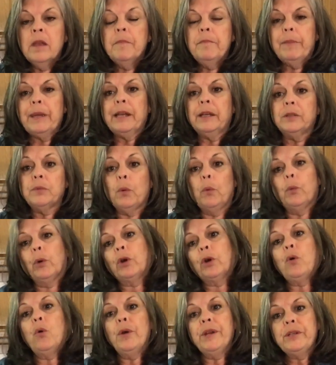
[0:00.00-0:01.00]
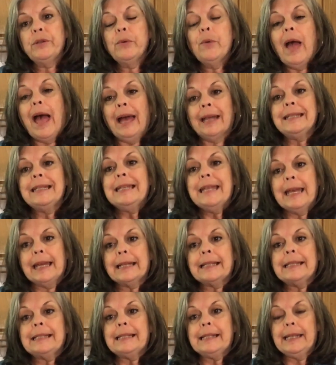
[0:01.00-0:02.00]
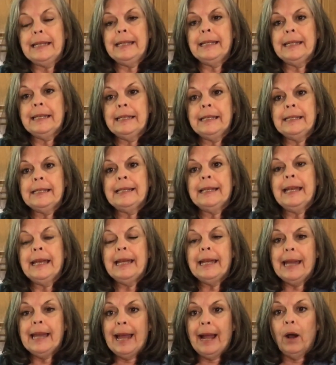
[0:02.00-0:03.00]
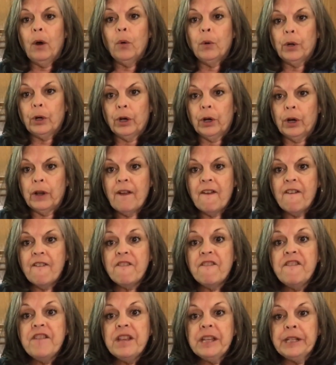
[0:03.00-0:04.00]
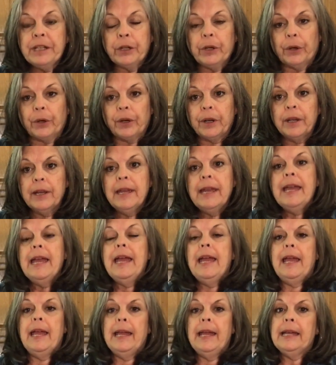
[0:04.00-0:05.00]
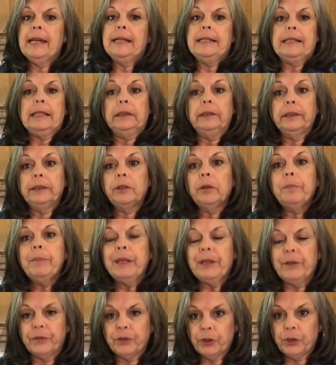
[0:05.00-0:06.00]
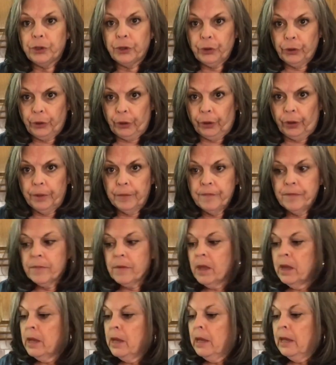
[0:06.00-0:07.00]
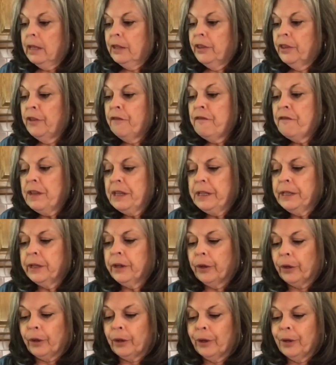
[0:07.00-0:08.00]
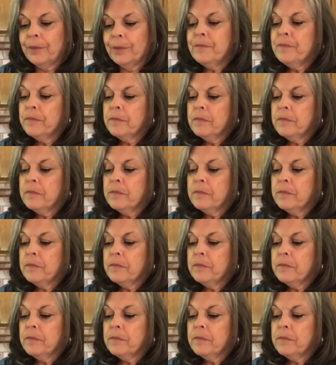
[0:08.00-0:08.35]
because what we're going to add next is our vinegar and a little bit of sugar. The vinegar